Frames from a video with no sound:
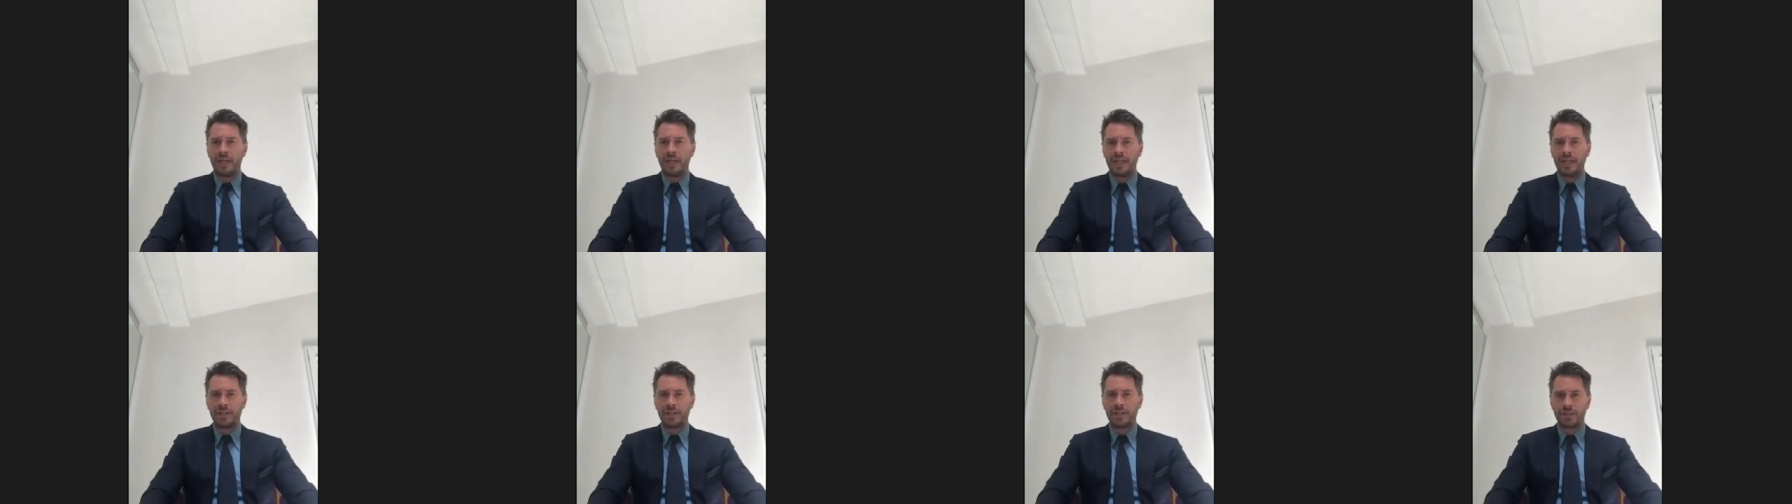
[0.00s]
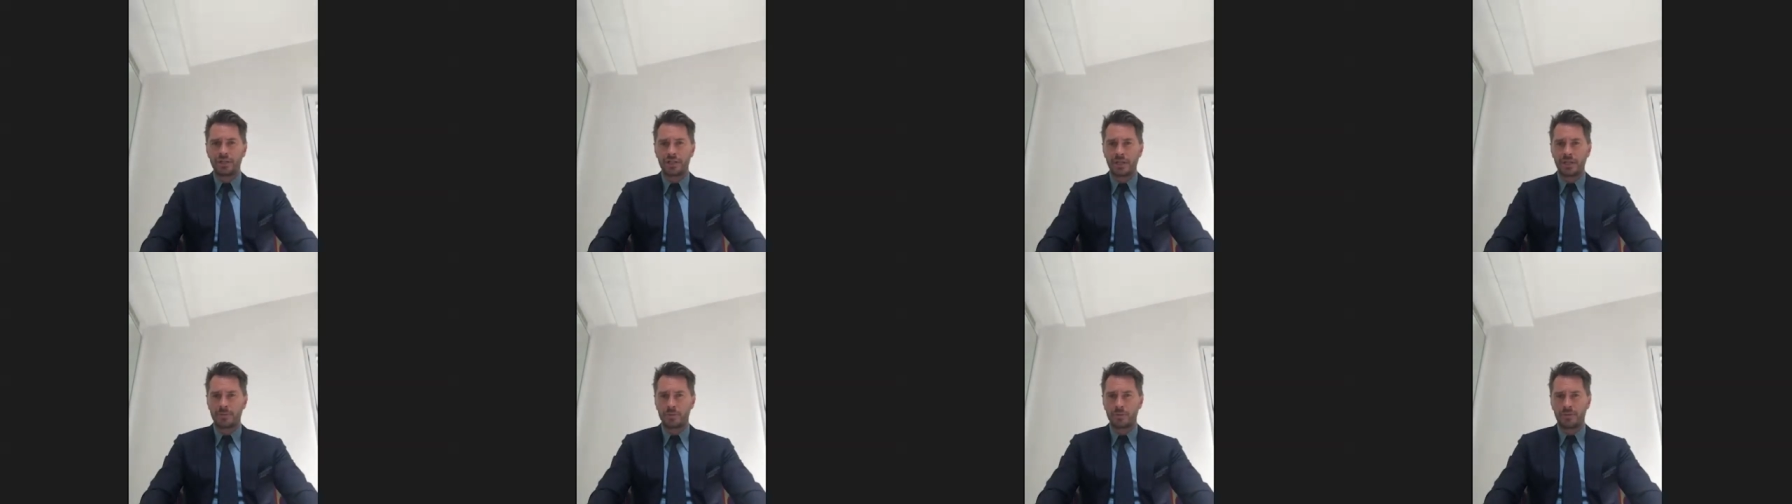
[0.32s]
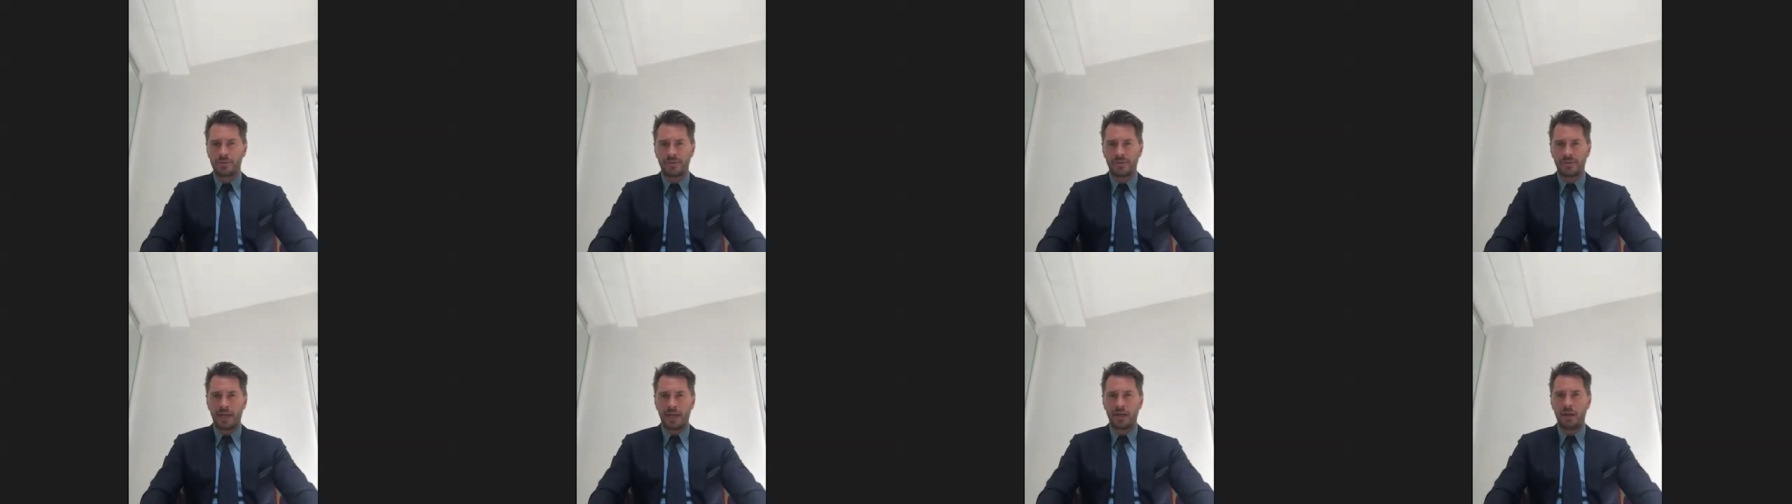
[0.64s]
relationships
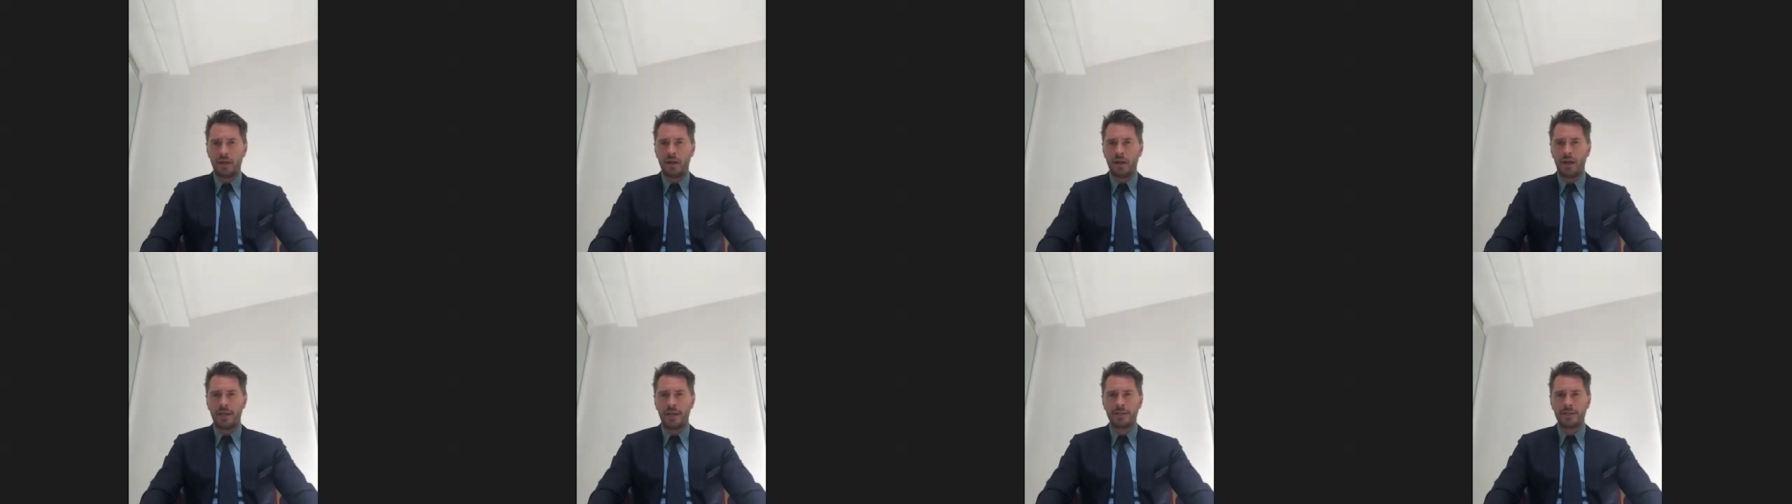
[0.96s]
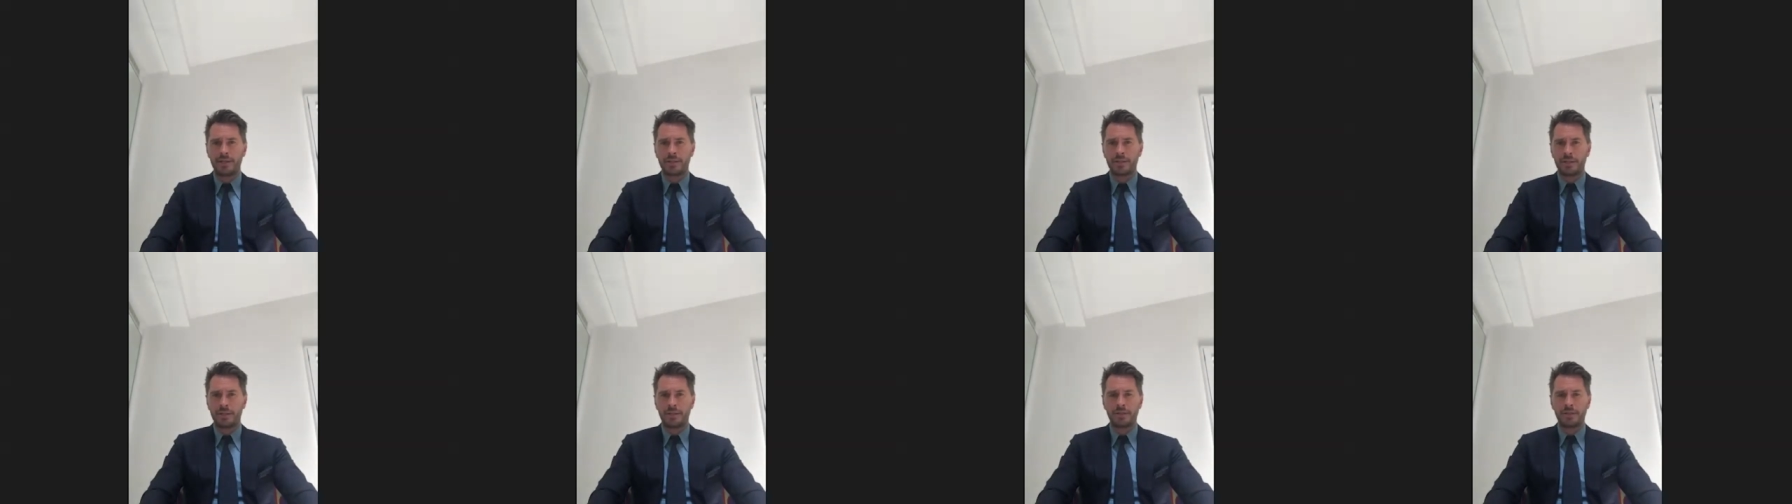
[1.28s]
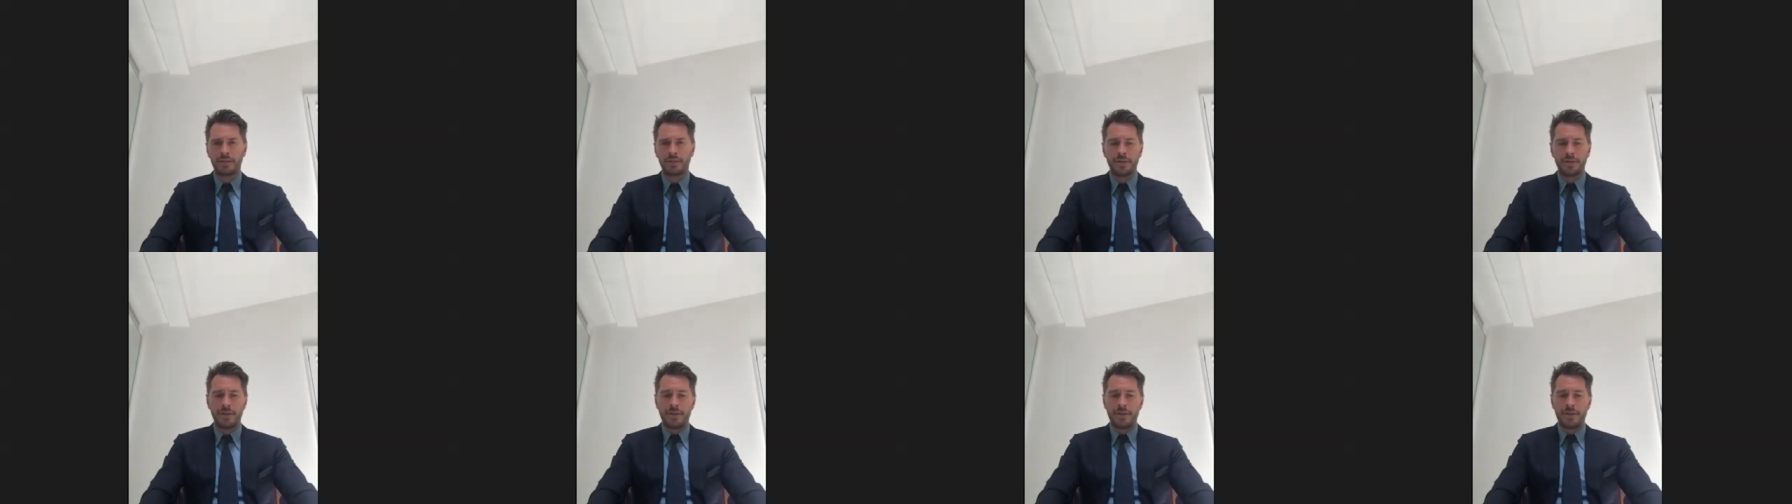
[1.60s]
with their clients, and